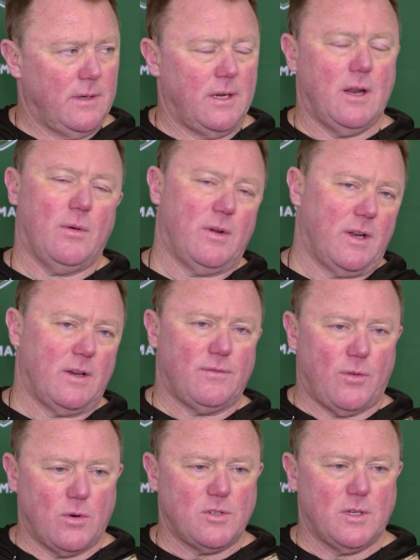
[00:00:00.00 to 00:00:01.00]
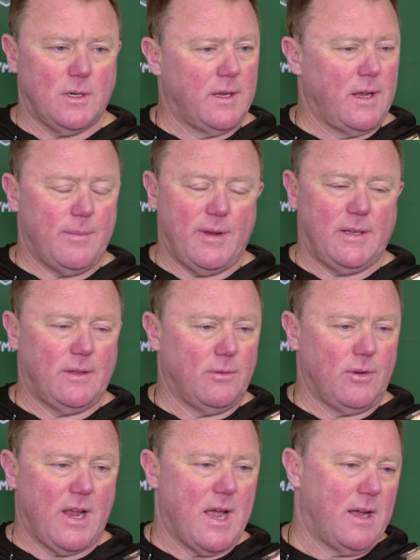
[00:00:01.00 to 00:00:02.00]
You know, and unfortunately, I mean,
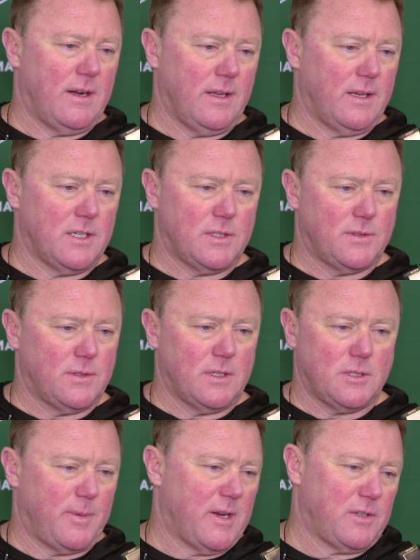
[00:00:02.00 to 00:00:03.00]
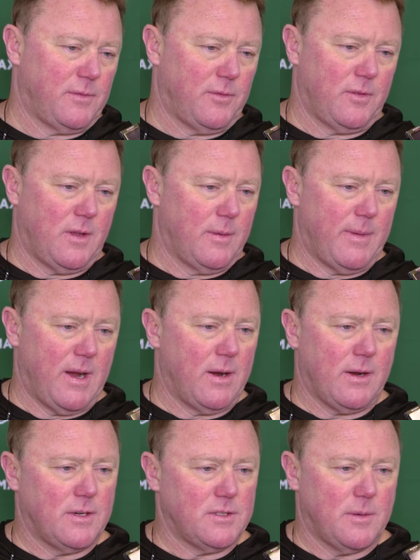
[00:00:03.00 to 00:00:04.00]
the reality is, especially for the
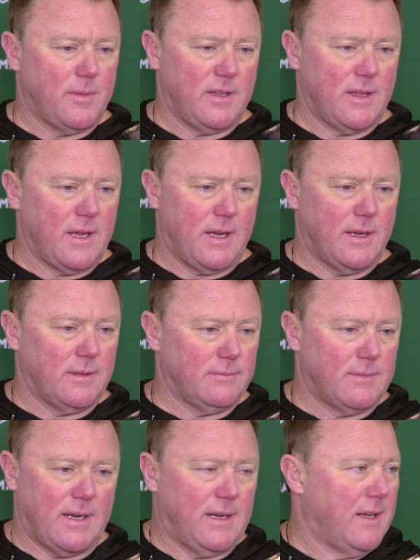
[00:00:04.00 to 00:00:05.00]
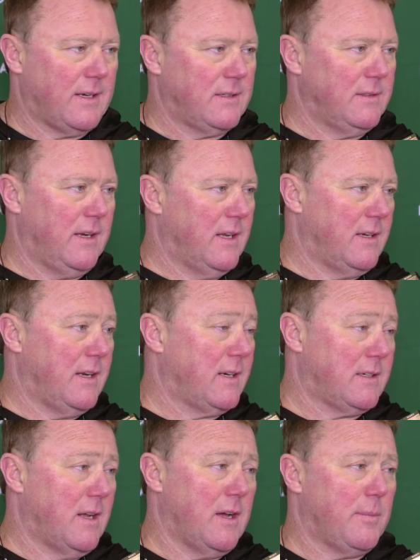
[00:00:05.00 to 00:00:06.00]
Americans, I mean, they get
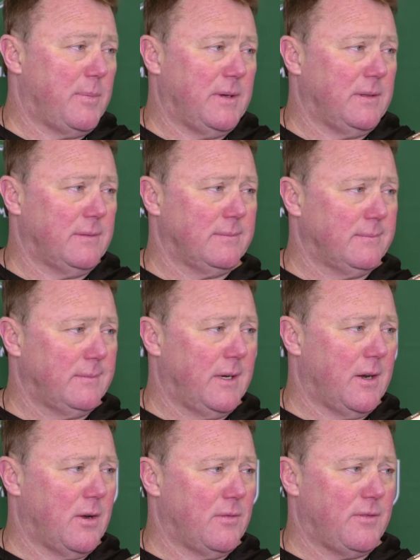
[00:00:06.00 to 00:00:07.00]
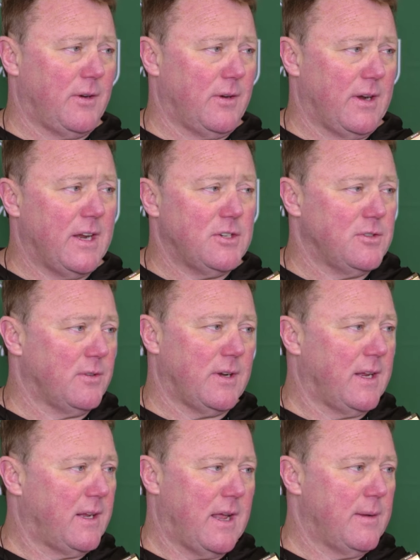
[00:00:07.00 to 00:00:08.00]
nicked up, and, you know, if they're injured,
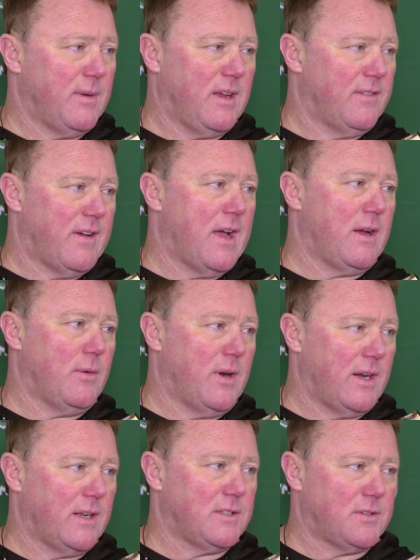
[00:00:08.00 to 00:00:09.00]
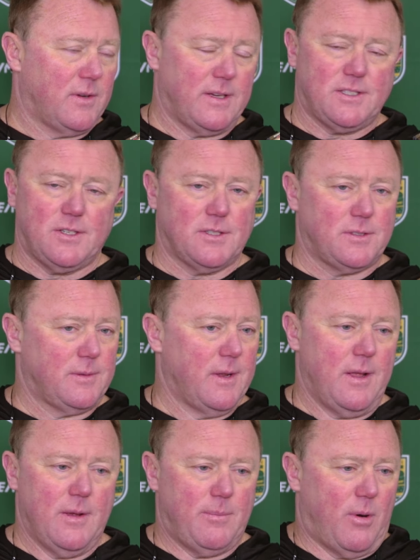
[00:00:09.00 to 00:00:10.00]
they can't be evaluated. So that's just
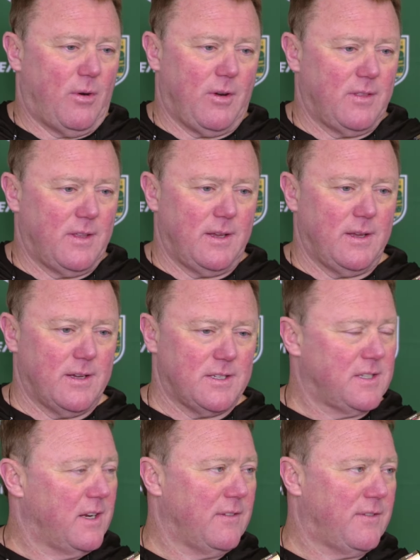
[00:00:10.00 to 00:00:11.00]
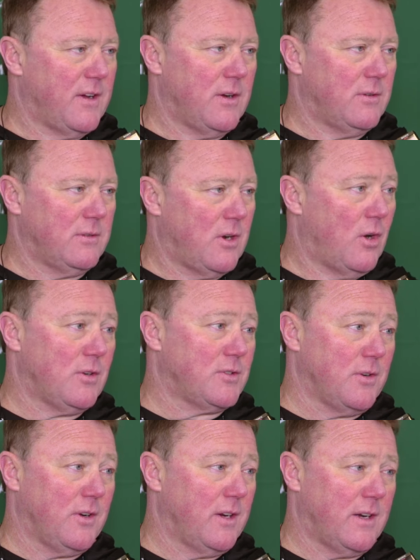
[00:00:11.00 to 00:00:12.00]
part of the CFL
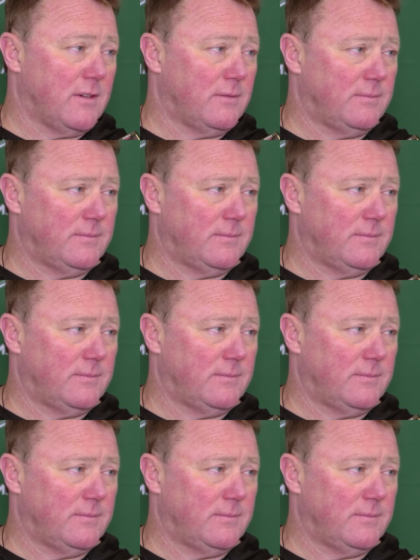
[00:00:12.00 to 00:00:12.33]
culture, you know.